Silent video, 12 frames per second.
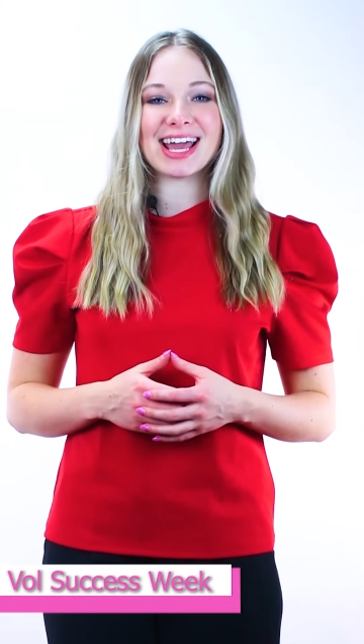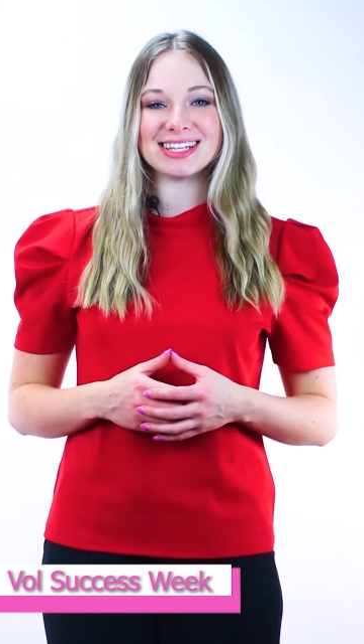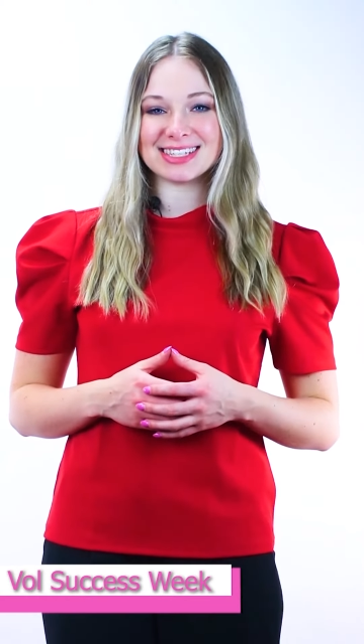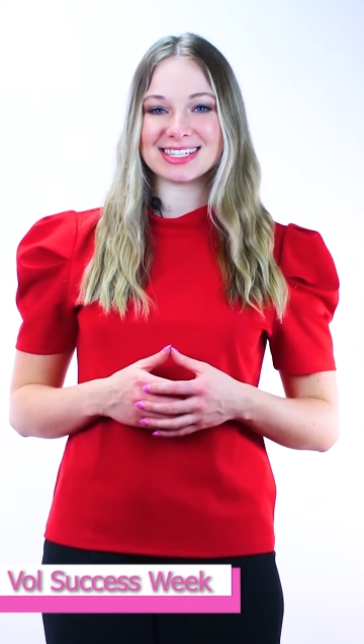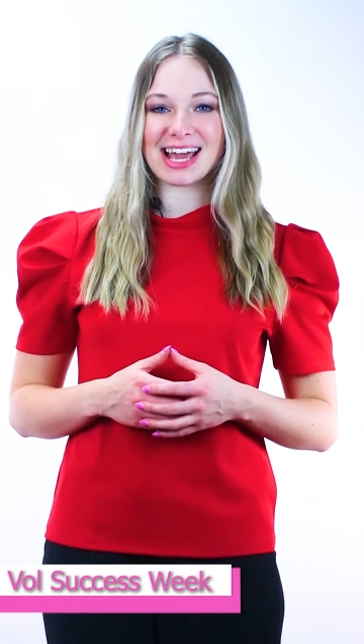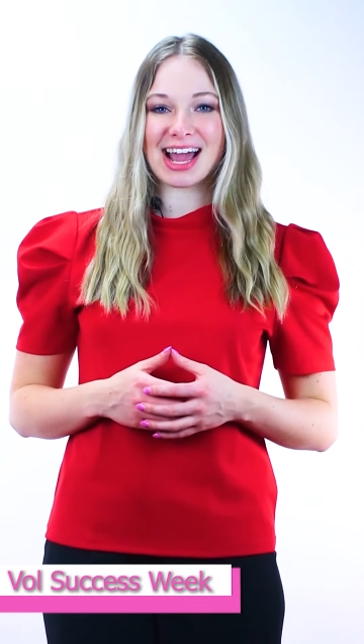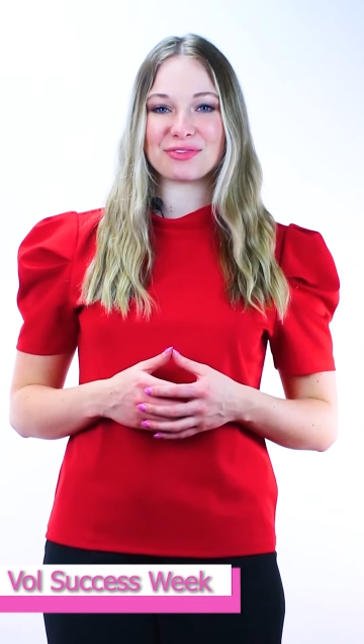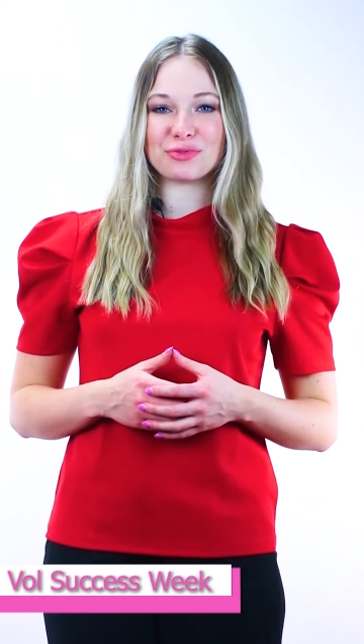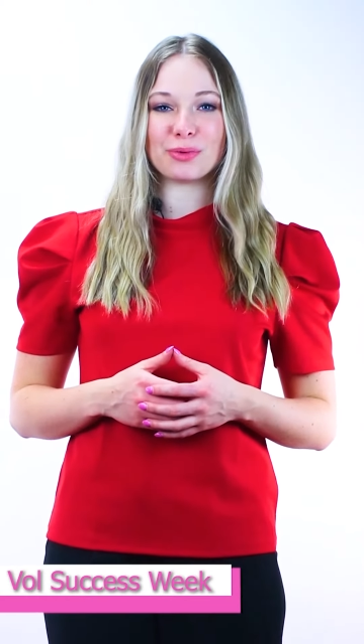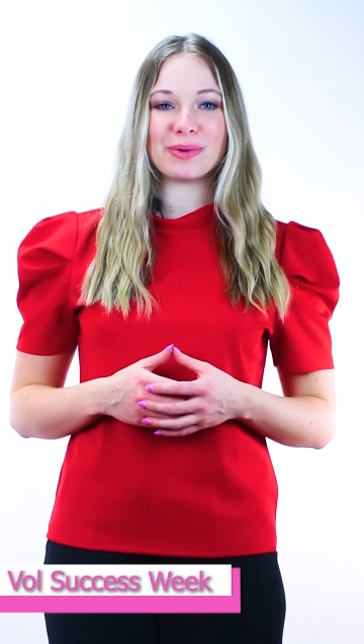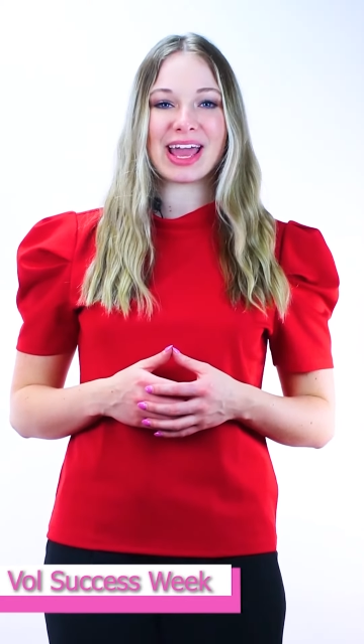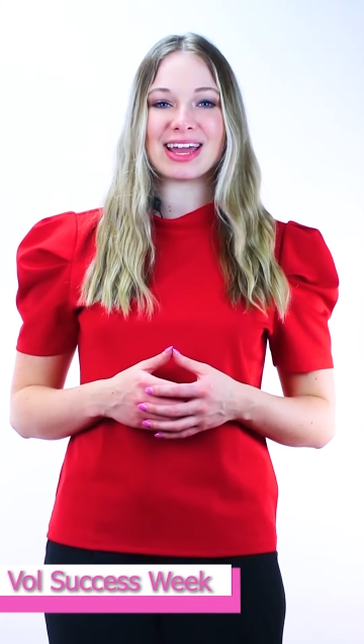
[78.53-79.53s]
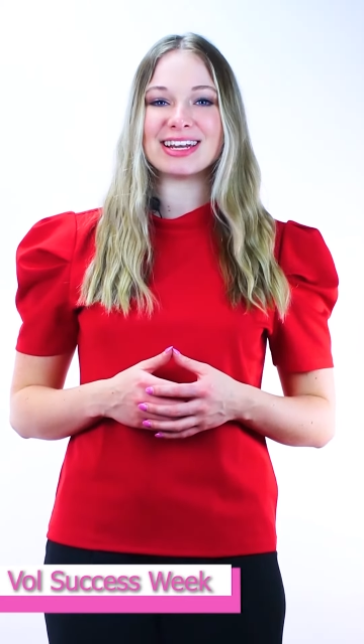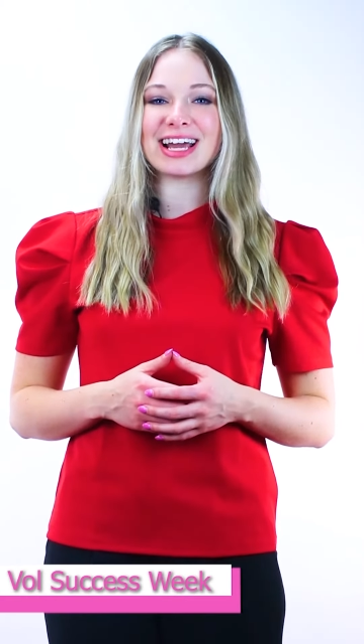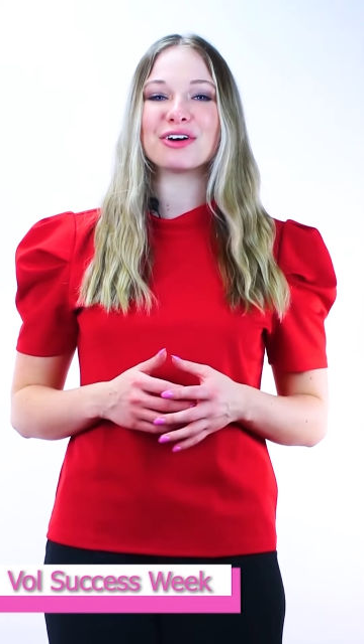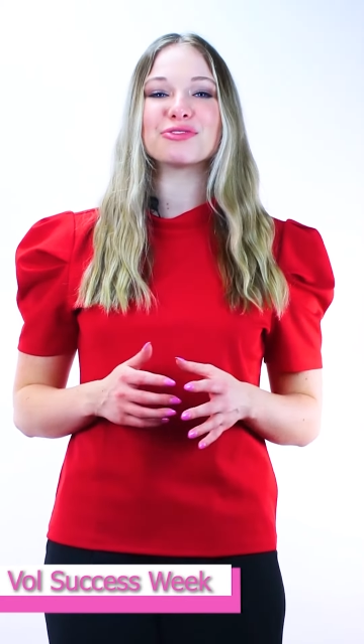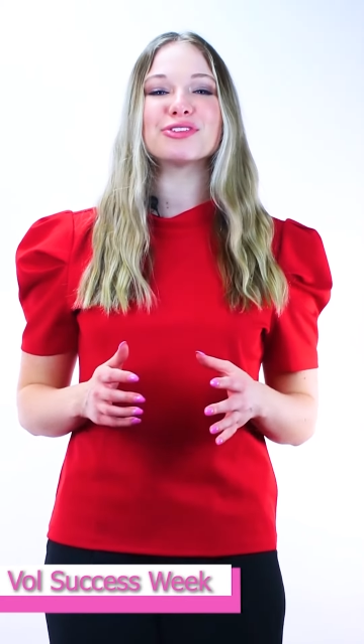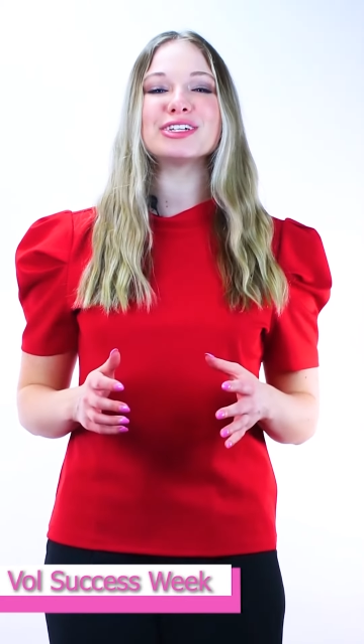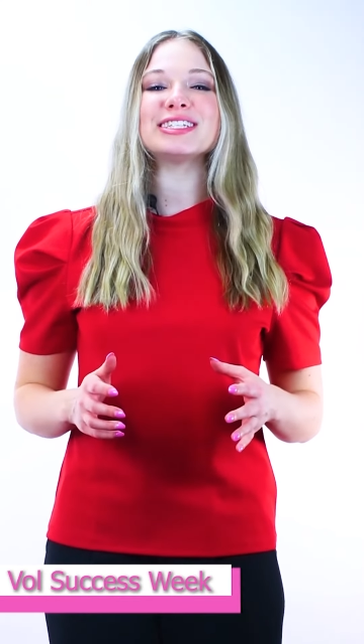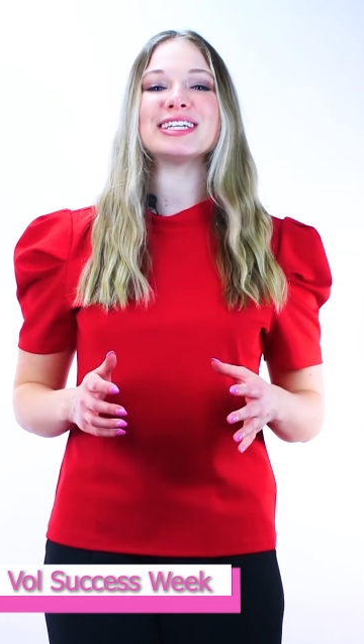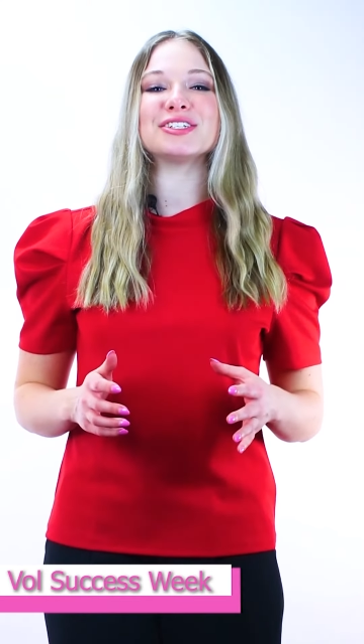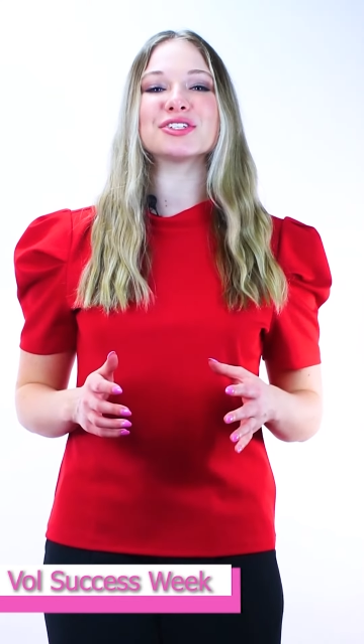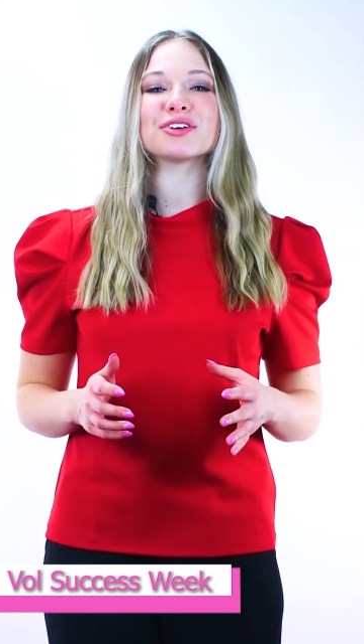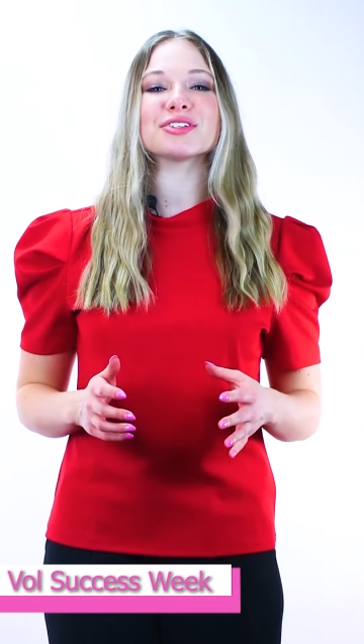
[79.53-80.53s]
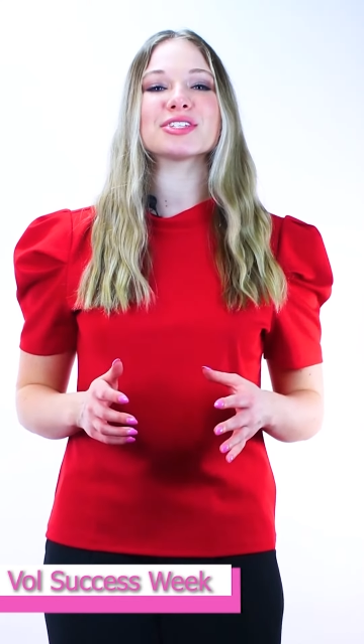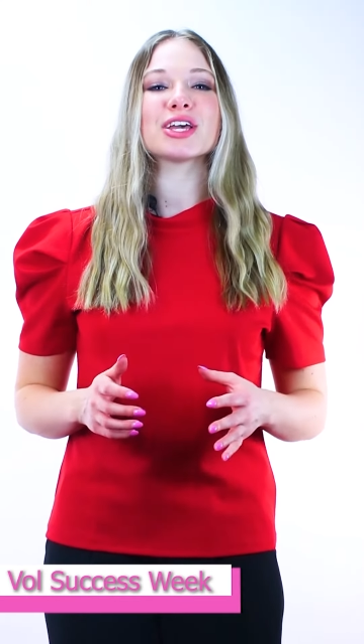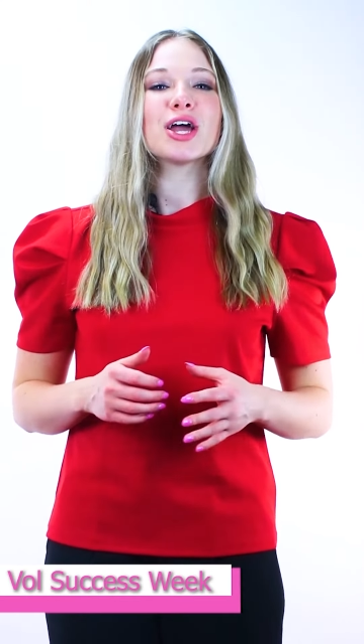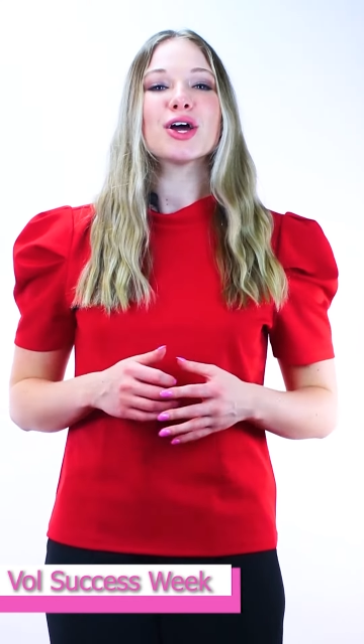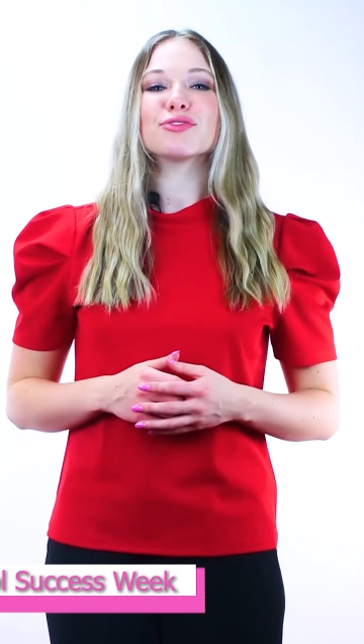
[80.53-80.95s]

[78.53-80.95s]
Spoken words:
and staff will be handing out free t-shirts.